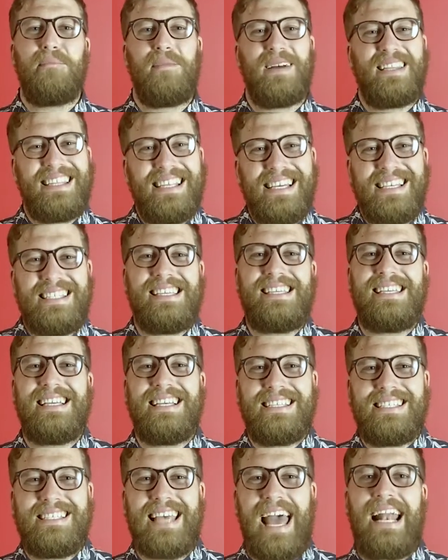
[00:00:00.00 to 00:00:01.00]
but this is
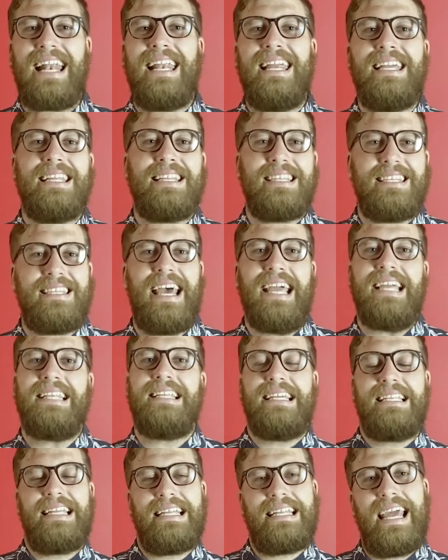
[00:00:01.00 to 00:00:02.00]
exactly the
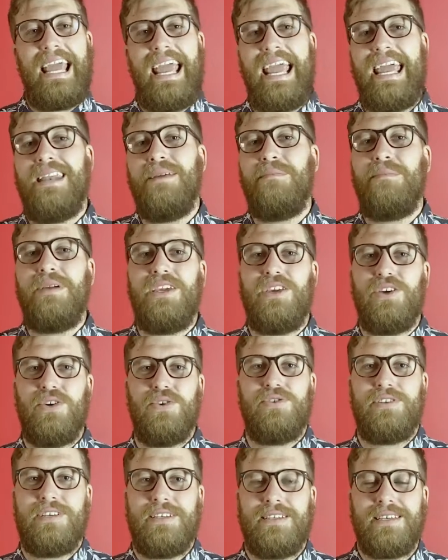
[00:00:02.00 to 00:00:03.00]
tactic that the enemy
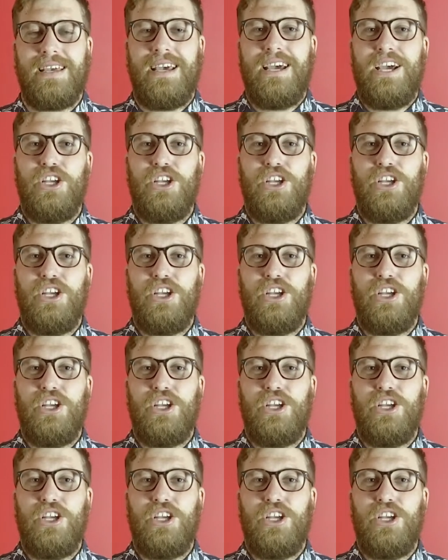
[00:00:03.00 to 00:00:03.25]
uses